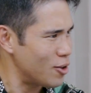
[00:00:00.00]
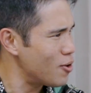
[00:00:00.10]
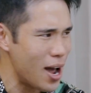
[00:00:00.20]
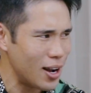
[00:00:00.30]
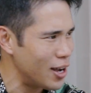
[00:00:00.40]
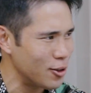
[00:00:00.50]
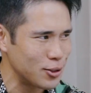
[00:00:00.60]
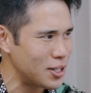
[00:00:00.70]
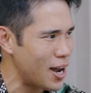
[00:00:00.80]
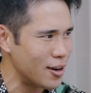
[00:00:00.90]
They're not like your
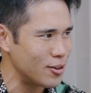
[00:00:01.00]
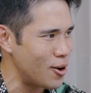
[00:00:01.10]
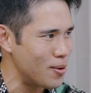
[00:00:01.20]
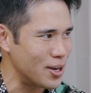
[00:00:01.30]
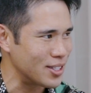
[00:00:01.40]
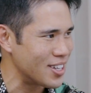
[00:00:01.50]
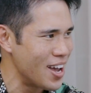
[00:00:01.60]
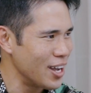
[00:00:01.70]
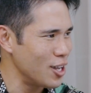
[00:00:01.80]
standard donuts.